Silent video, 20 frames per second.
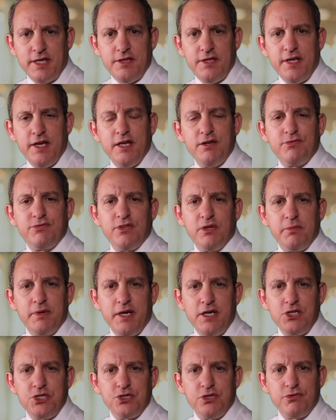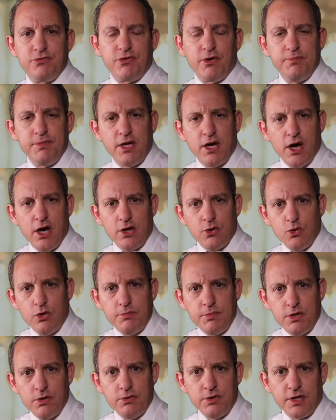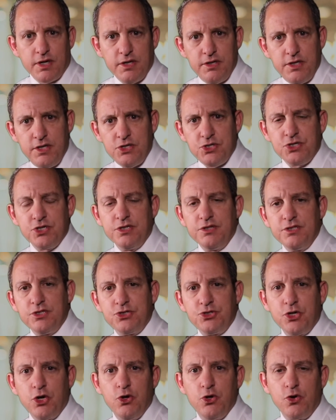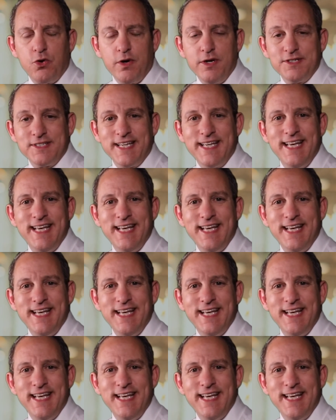the inflammation from the autoimmune condition, the Sjogrens.